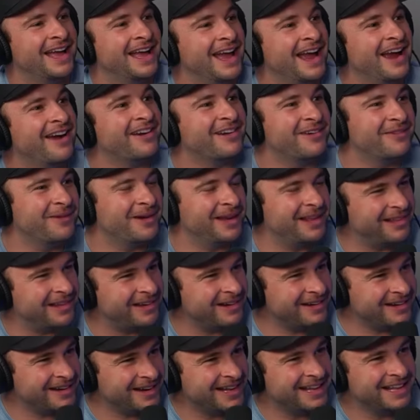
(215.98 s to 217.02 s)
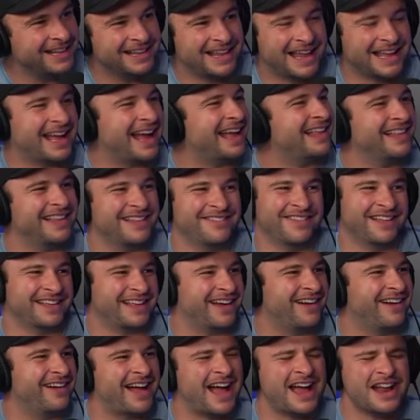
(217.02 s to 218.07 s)
Erica Wheeler? Like, I love I
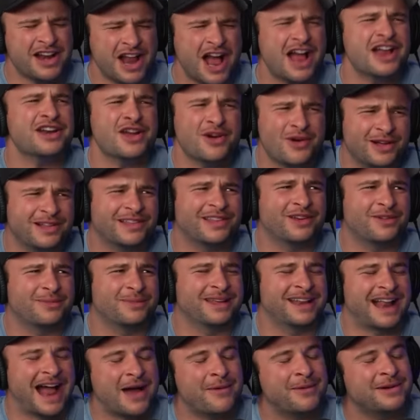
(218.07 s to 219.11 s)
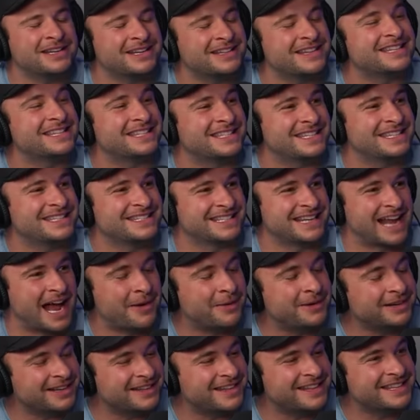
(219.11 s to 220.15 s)
know a little bit. I went to
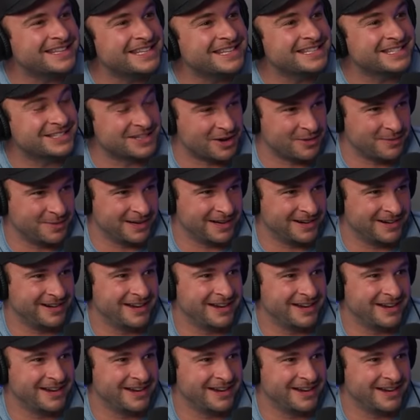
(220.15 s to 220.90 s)
the season opener.